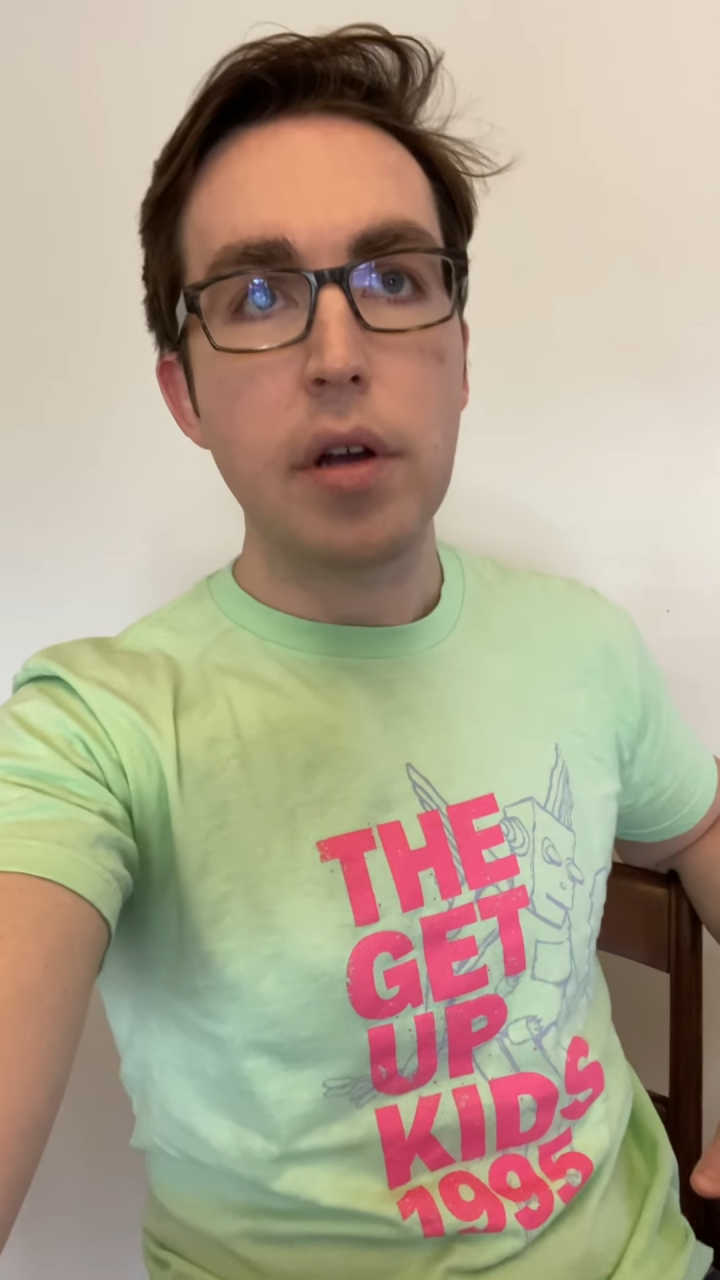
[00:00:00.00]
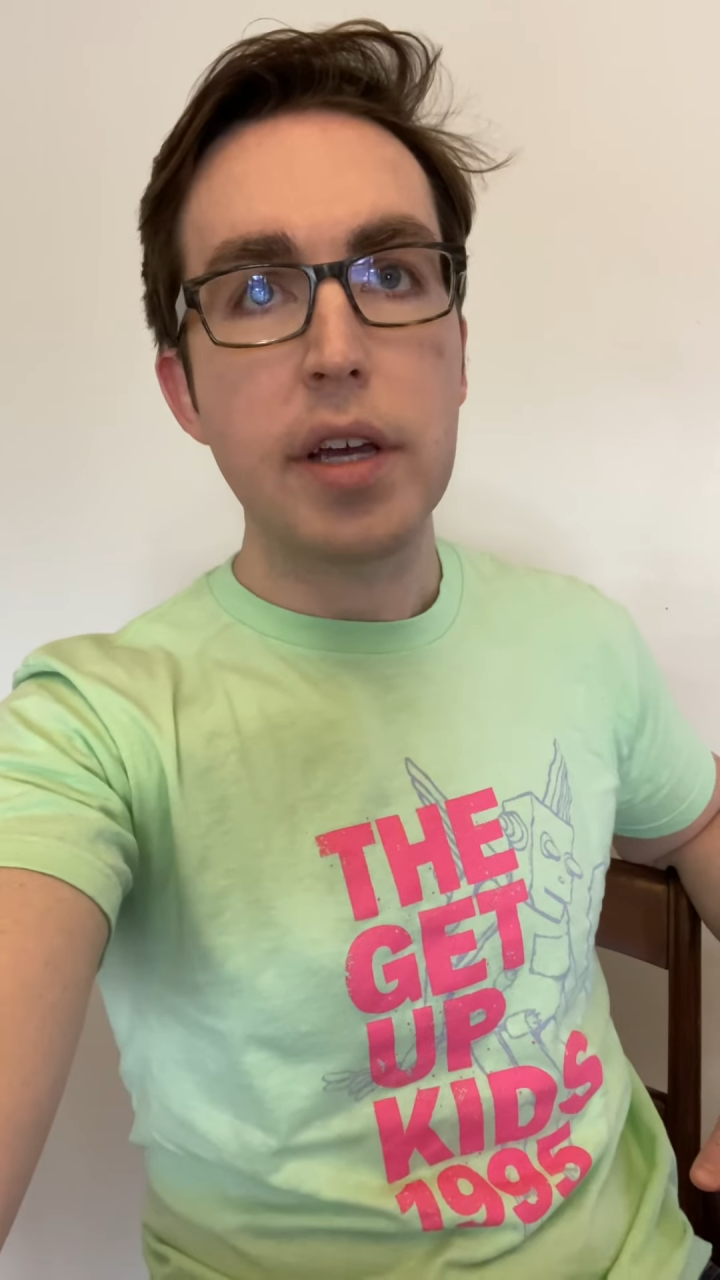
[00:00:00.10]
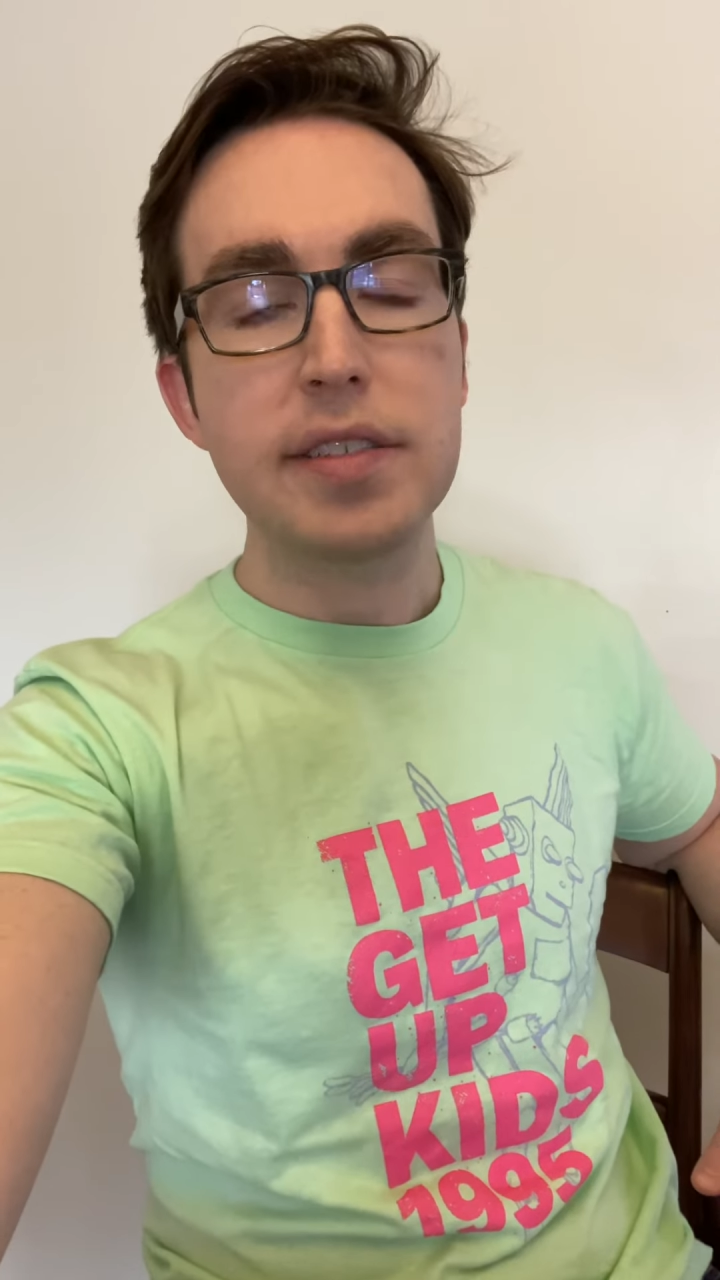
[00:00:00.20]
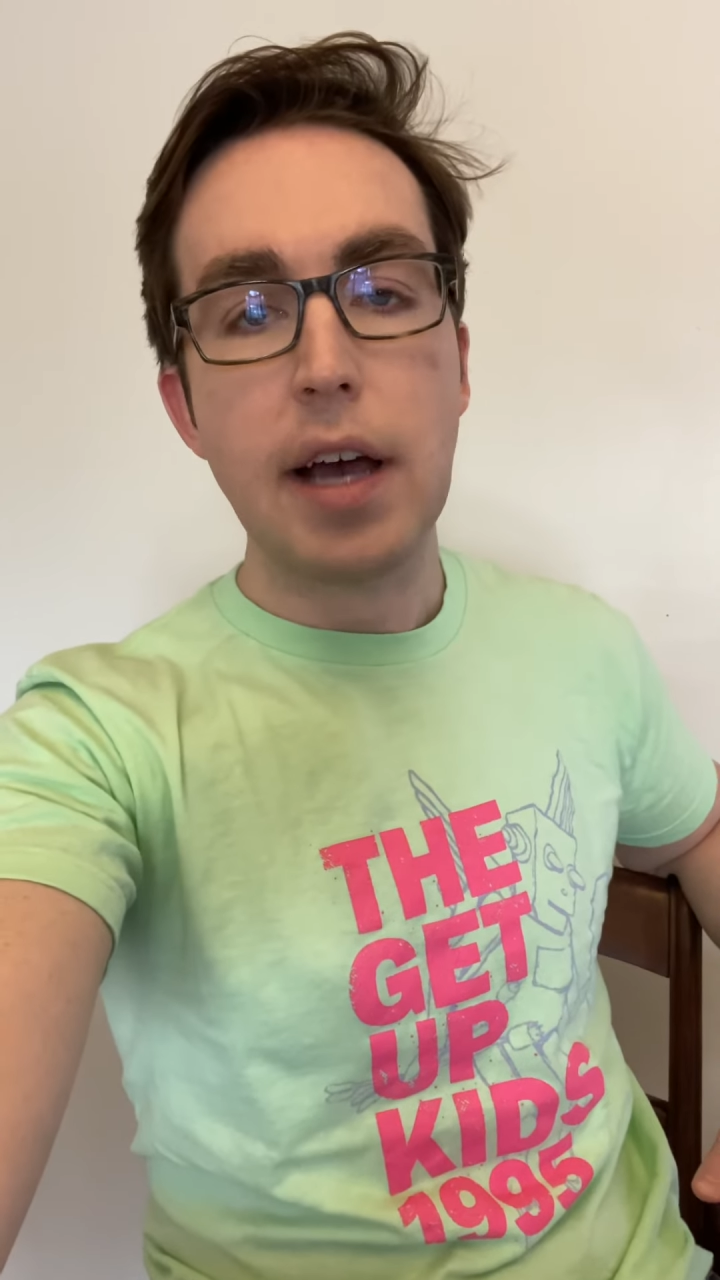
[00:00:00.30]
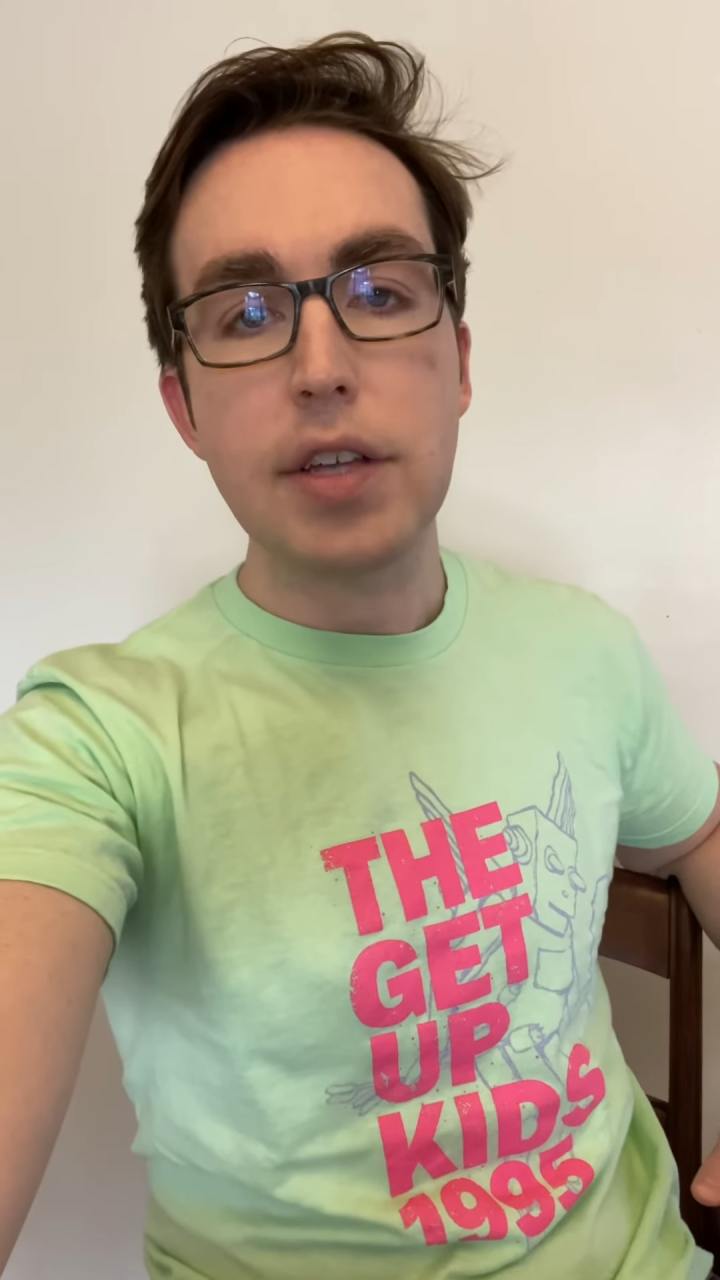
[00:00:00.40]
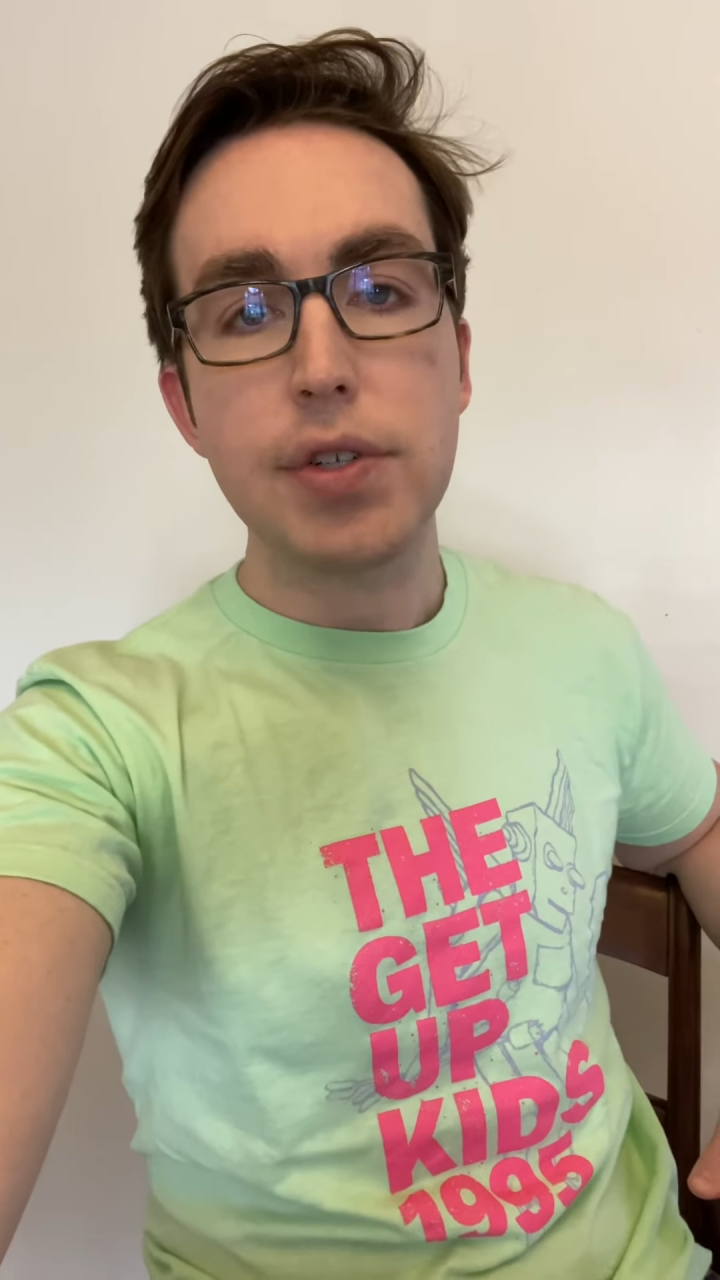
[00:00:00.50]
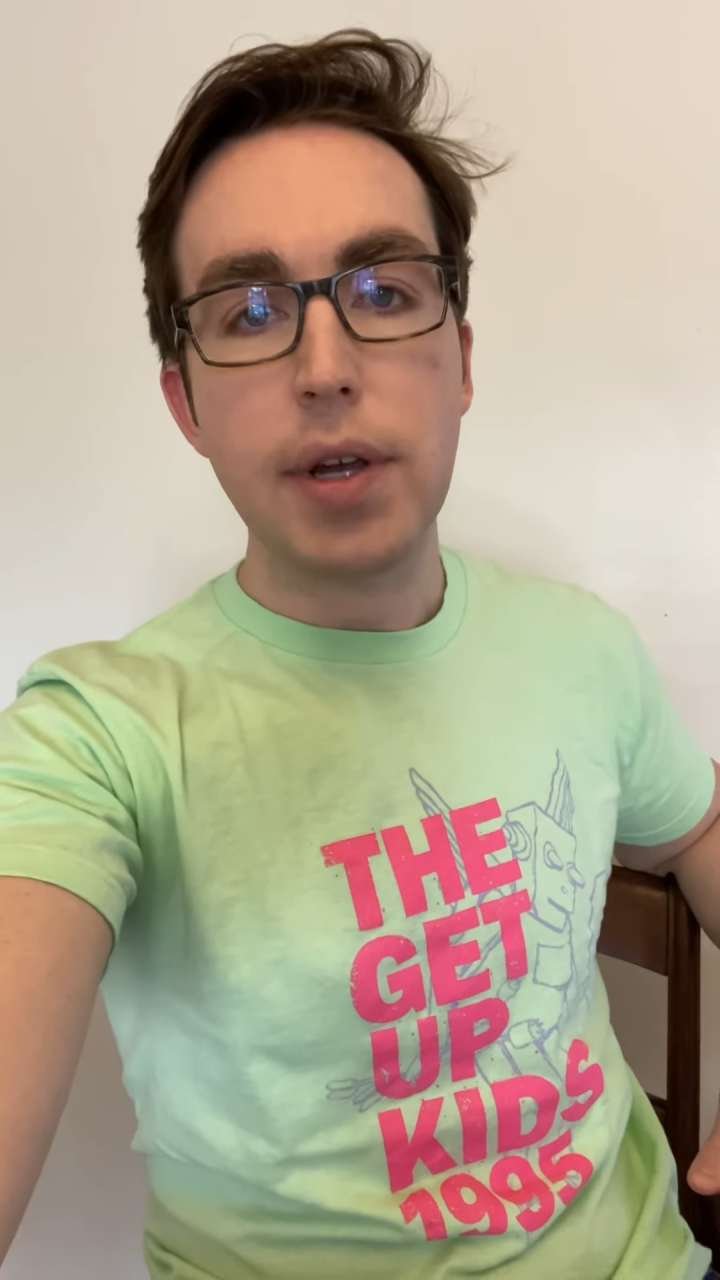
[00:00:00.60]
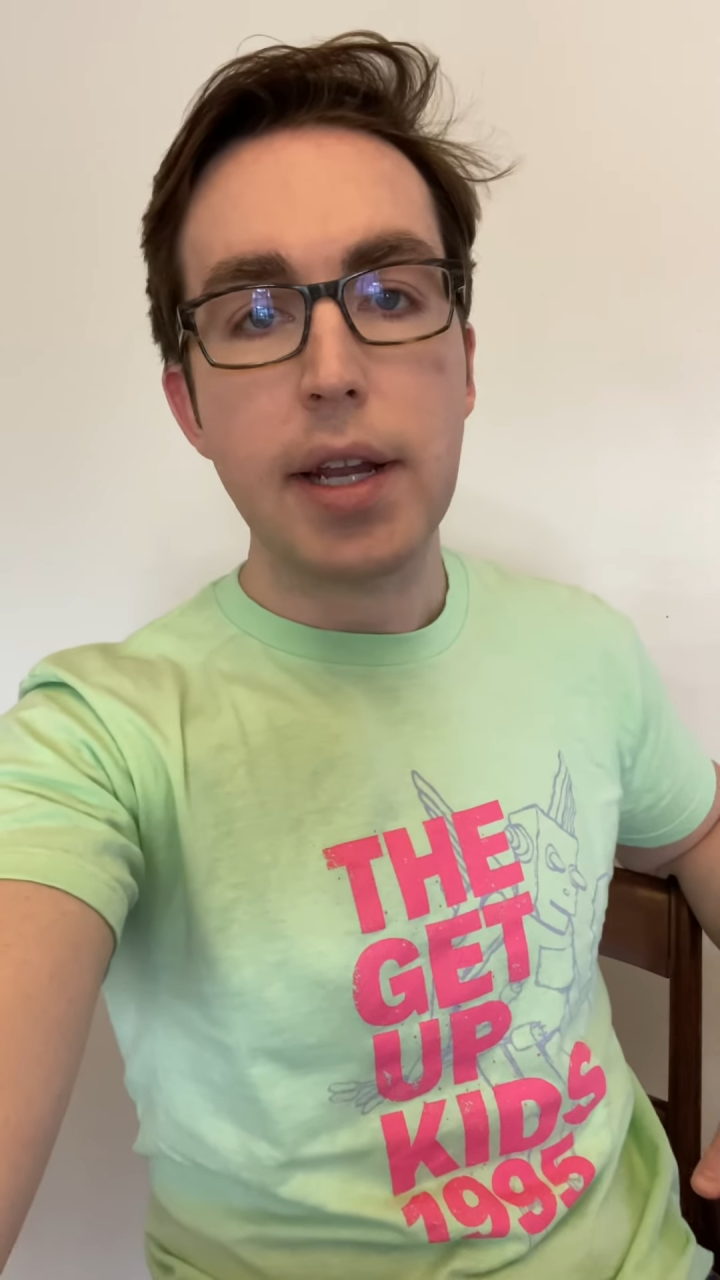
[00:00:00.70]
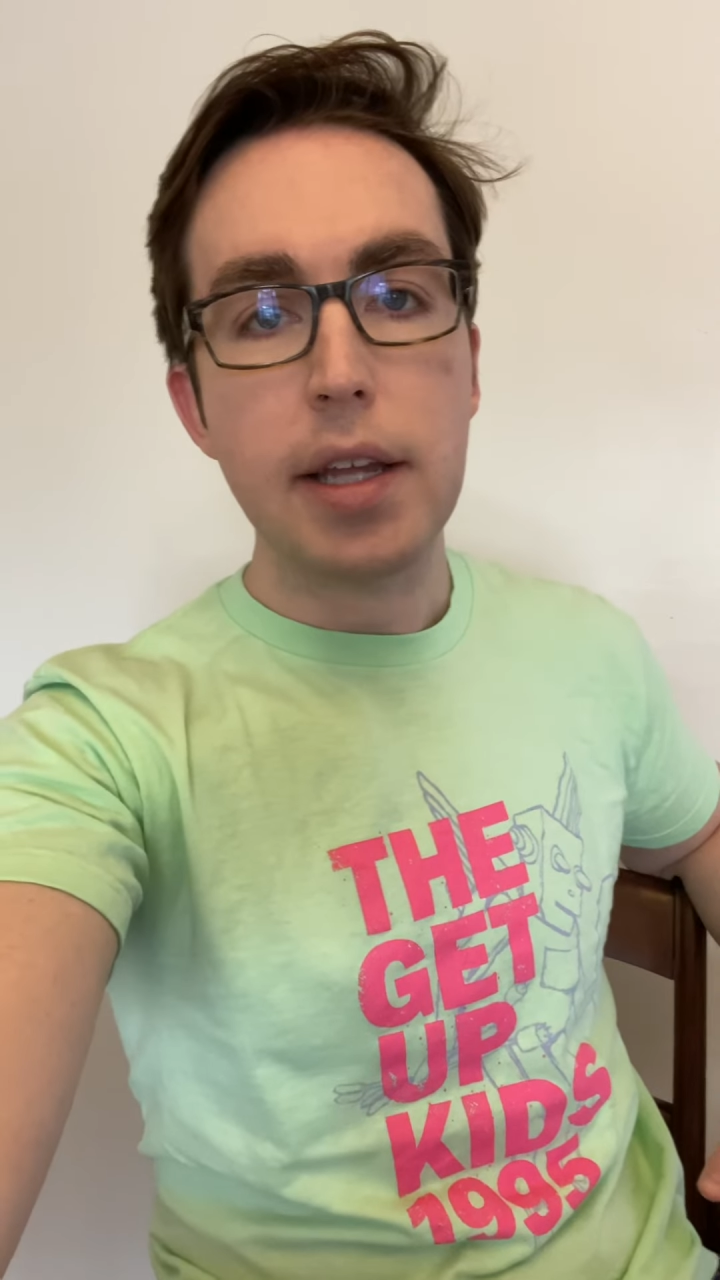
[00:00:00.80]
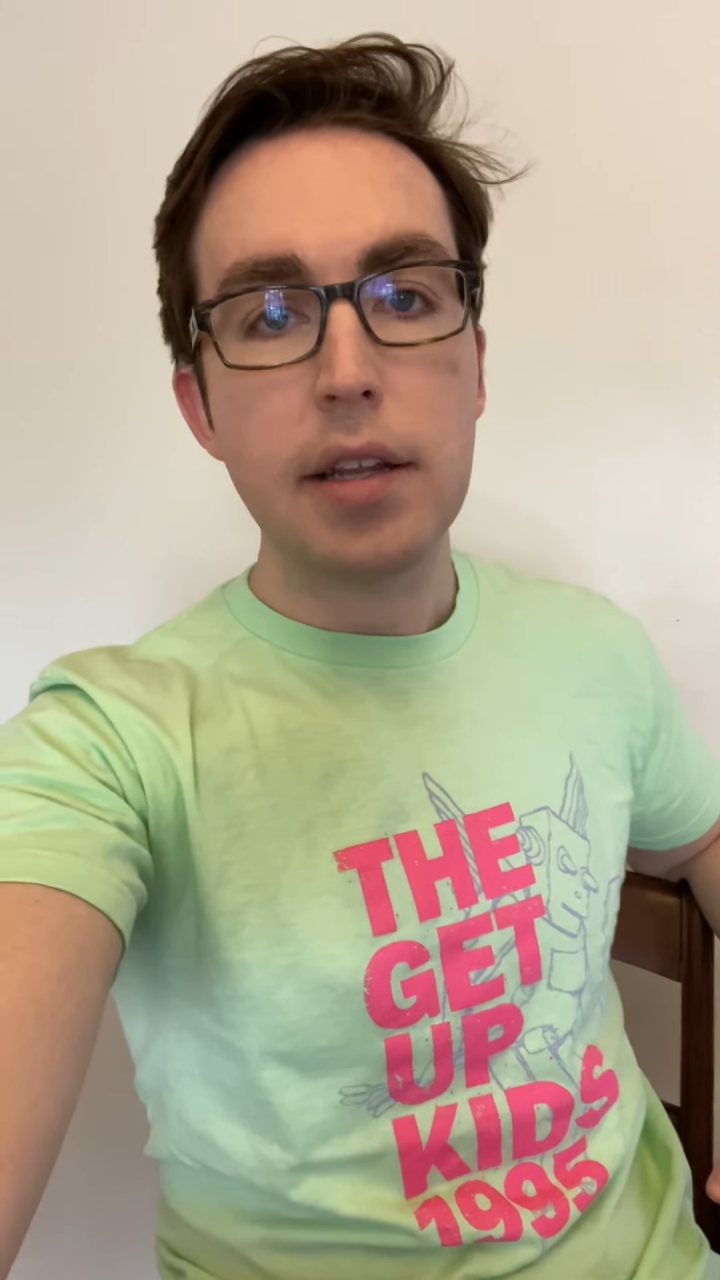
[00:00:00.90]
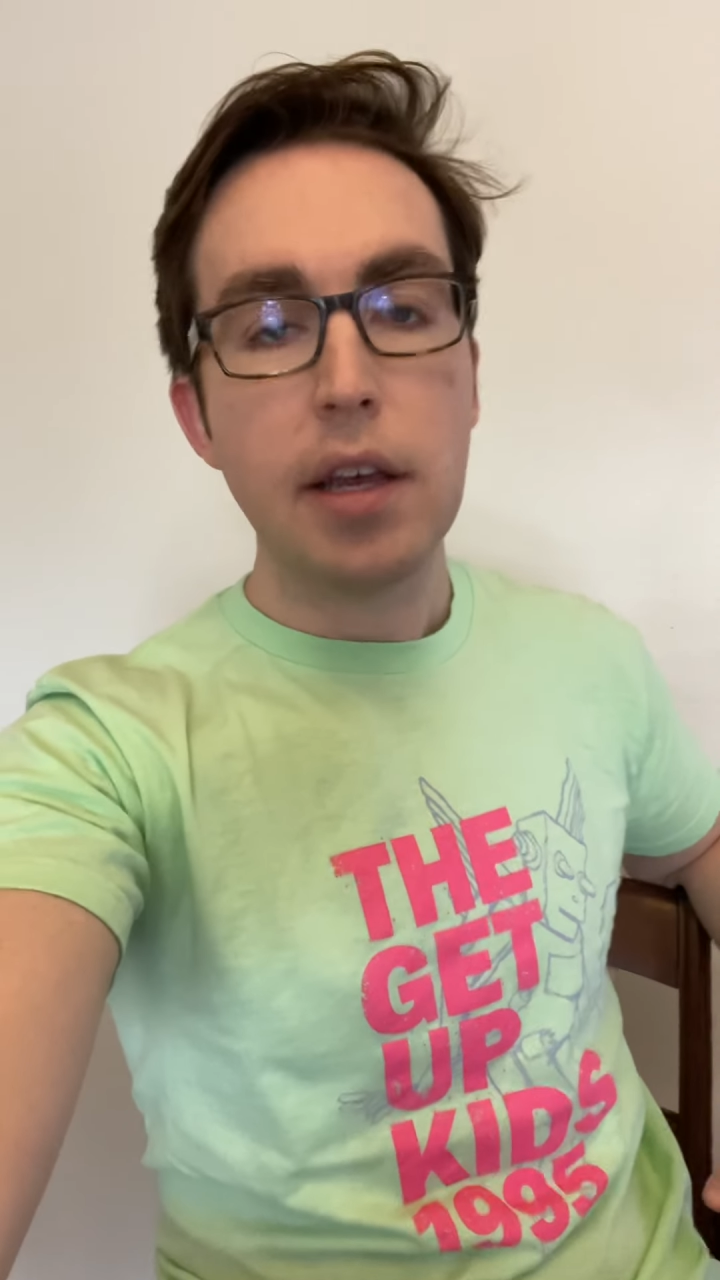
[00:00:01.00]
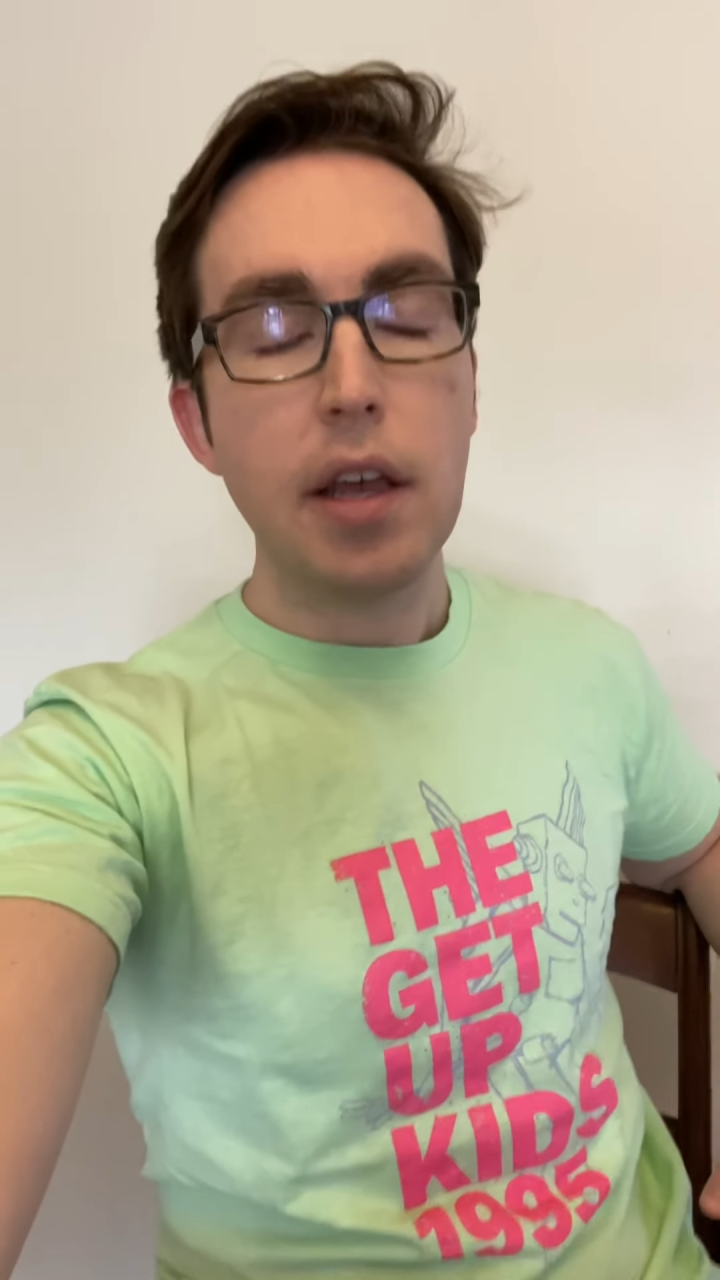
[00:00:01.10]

exaggerated?